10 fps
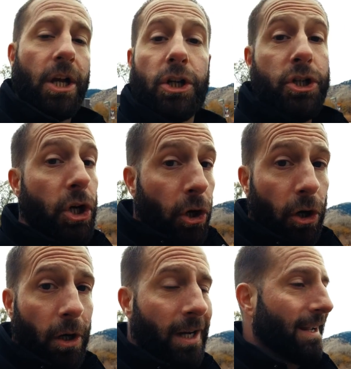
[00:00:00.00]

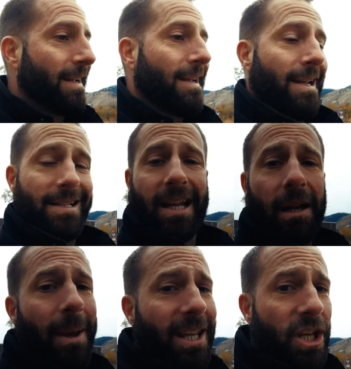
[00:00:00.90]
Sure. Is it
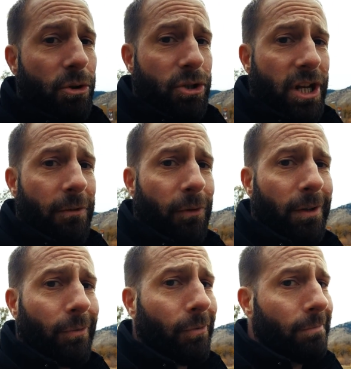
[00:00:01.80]
gonna make a huge
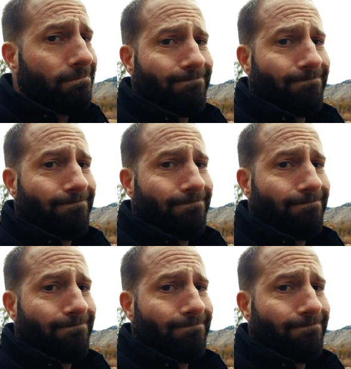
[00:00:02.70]
difference?